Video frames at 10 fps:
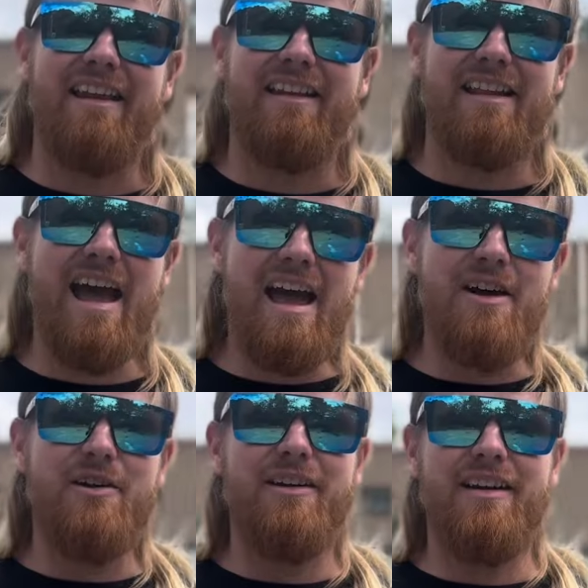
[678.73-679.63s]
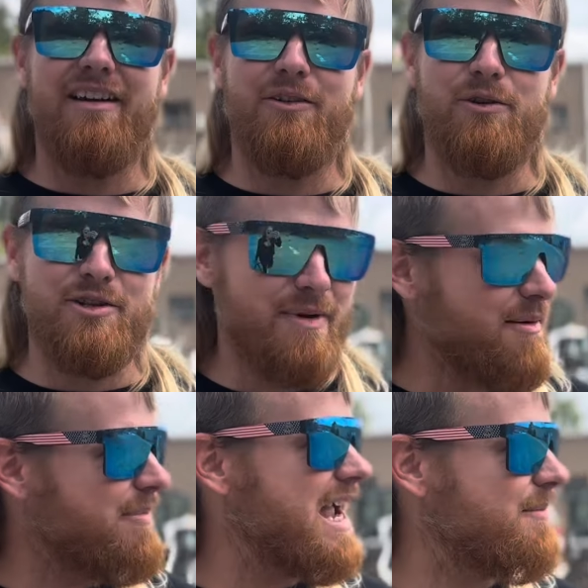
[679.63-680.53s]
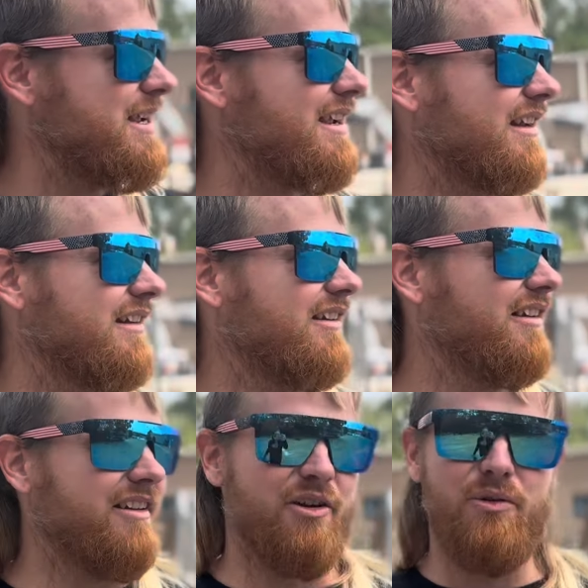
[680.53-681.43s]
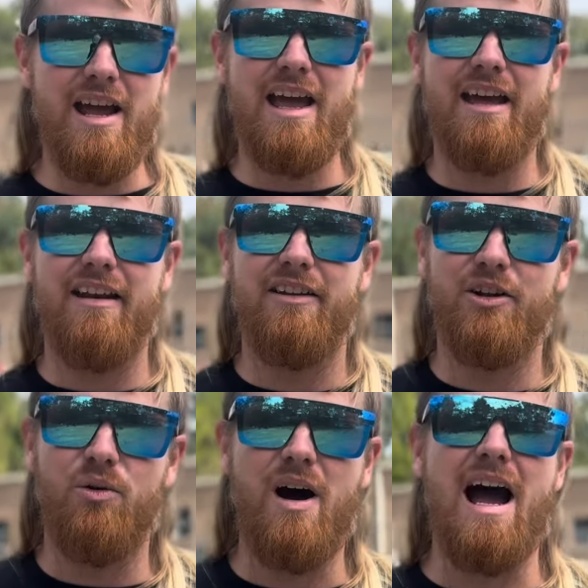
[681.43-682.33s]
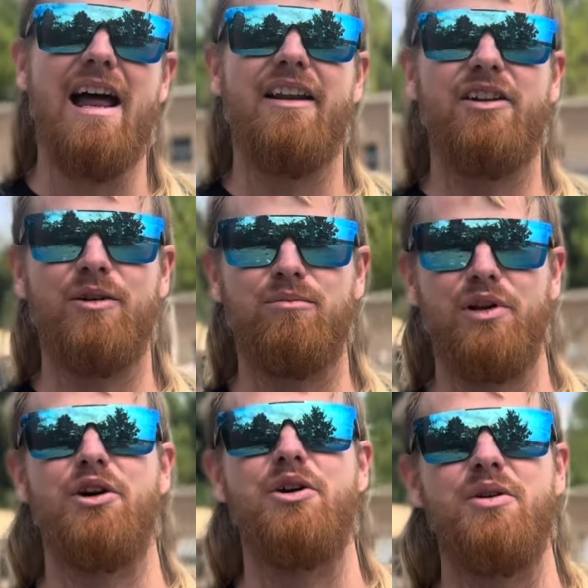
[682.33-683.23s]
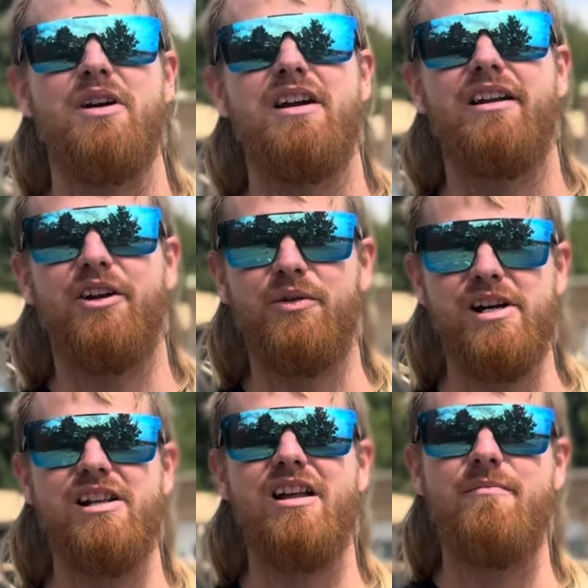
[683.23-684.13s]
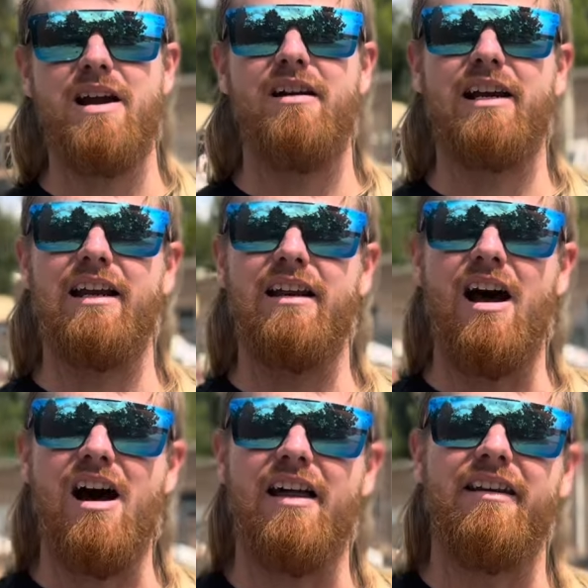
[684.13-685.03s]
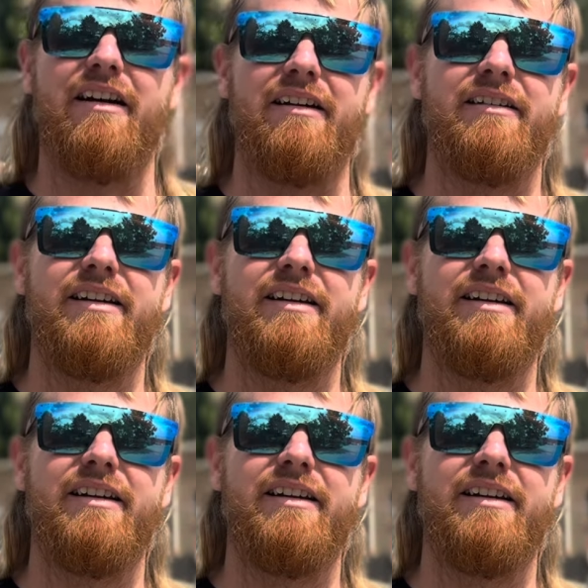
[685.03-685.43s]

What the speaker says: That was my baby, the red, the white, the blue, the real American Honda.